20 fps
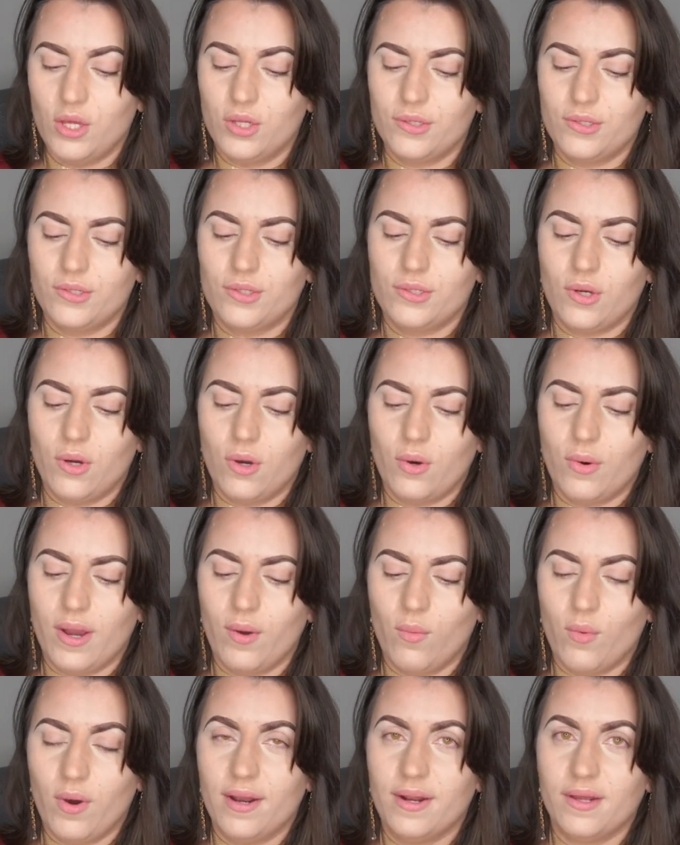So I
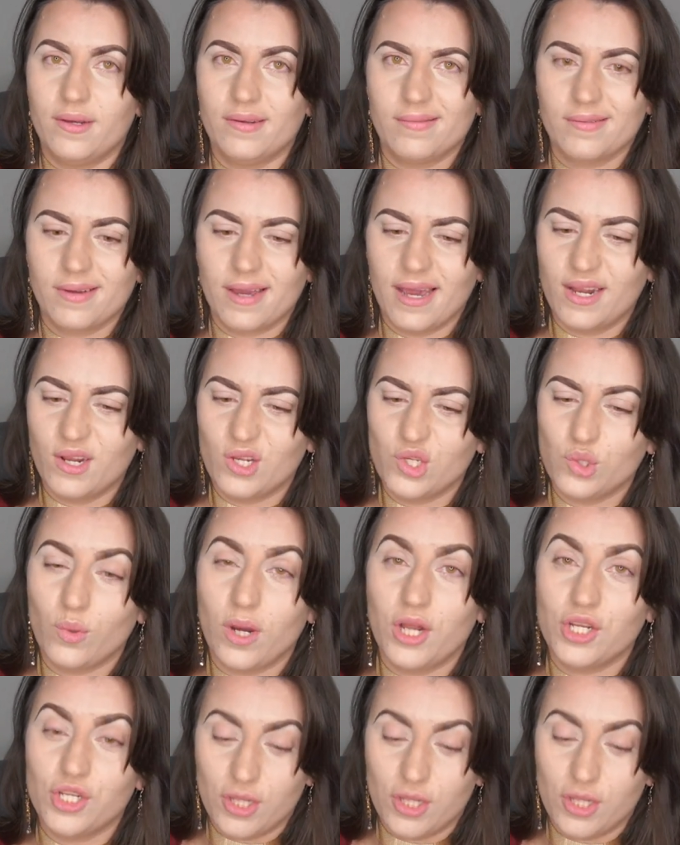want to kind of swatch